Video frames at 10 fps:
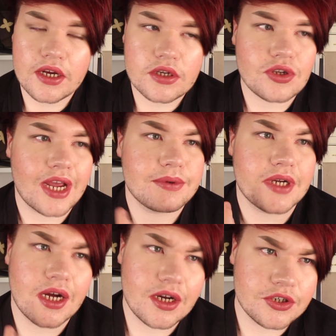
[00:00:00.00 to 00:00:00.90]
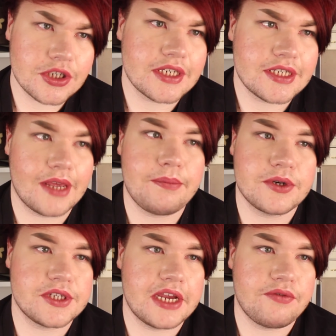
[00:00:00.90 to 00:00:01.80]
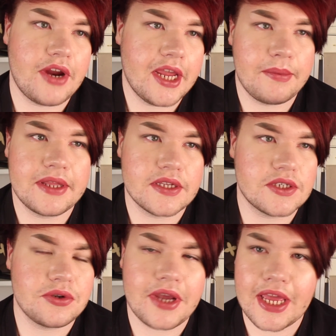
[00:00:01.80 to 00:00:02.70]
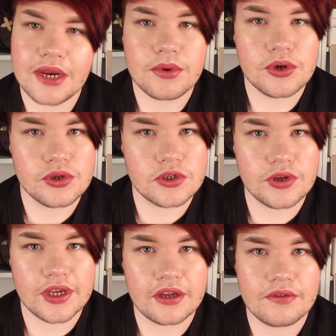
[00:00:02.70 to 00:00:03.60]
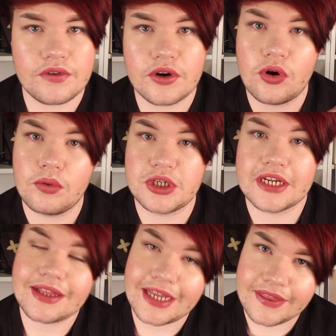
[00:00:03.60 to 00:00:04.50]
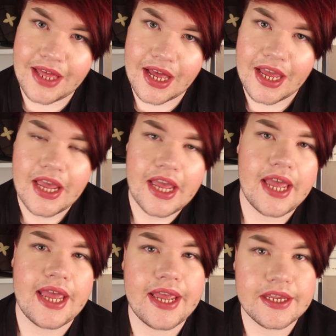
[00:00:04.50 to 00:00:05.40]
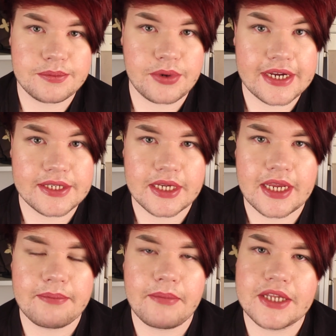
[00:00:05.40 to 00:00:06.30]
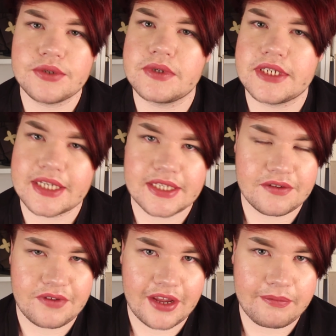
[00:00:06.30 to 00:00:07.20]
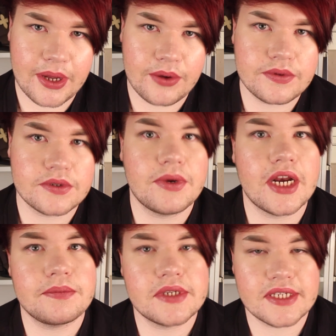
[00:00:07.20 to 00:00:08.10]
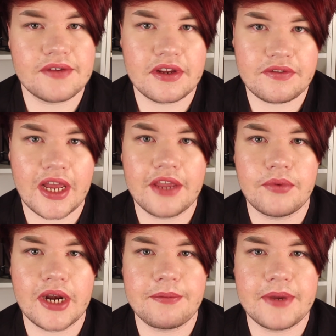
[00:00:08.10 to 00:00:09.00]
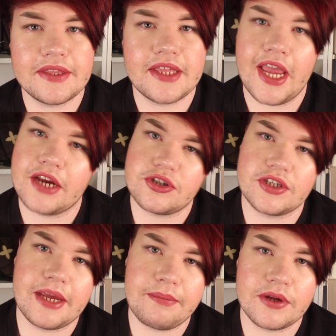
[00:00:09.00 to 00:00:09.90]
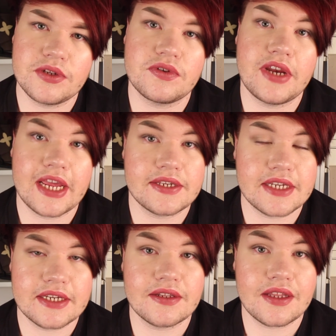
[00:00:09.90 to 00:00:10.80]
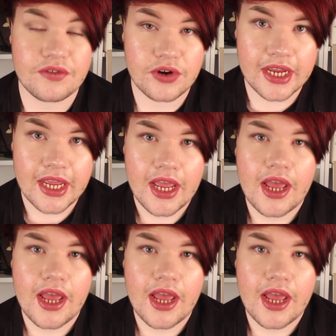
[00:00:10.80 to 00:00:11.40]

So I would 110% recommend this to anyone who's looking for an object like that. It is pricey, mine was £65, went up to £75 when I paid the extra £10 for next day delivery.